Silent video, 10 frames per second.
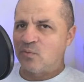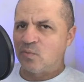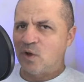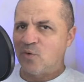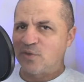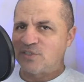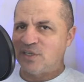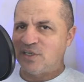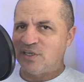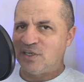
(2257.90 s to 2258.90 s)
whoa, was
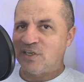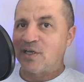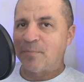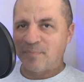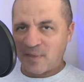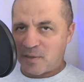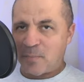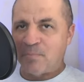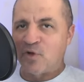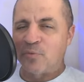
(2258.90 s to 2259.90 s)
he? Yep. And
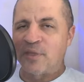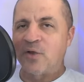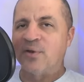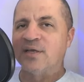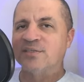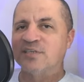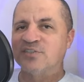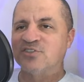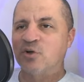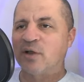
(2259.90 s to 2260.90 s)
then boom, there it is.
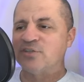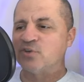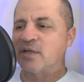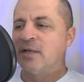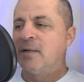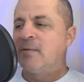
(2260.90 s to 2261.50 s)
Hits Joe Hendry.